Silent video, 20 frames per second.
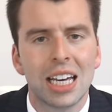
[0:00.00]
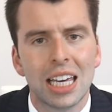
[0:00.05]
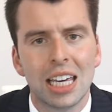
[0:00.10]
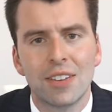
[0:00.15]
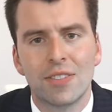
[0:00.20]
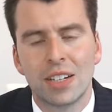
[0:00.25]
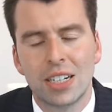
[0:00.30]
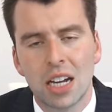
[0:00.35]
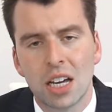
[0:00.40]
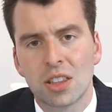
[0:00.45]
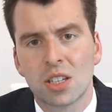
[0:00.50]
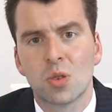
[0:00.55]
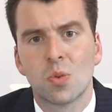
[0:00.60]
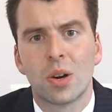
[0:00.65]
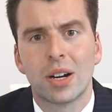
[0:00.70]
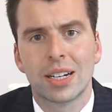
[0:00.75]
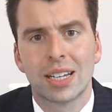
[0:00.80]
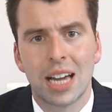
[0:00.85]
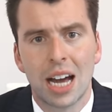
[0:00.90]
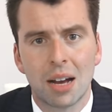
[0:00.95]
if another
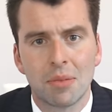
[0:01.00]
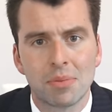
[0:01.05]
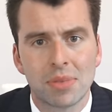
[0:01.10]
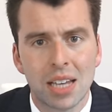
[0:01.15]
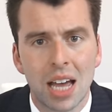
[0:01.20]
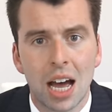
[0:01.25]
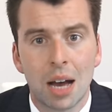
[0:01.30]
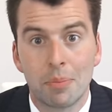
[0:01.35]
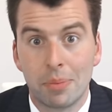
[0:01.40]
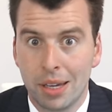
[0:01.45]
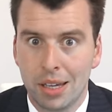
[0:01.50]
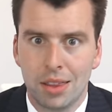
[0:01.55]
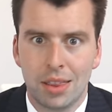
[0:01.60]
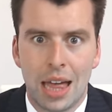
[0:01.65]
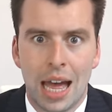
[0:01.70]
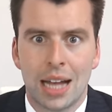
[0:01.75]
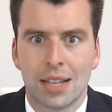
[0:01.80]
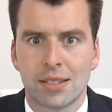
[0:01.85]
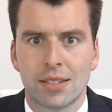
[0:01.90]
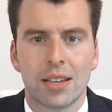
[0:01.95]
one comes up in
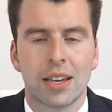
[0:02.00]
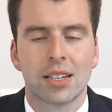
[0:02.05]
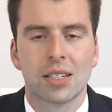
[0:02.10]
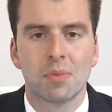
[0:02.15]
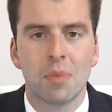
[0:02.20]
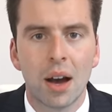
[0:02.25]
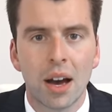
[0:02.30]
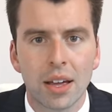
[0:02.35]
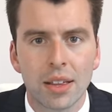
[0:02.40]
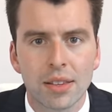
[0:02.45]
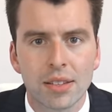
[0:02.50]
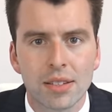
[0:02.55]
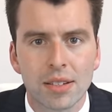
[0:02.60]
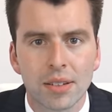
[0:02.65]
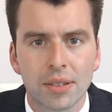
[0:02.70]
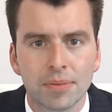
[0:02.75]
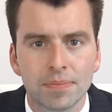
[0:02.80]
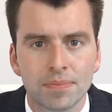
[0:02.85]
that 6 months.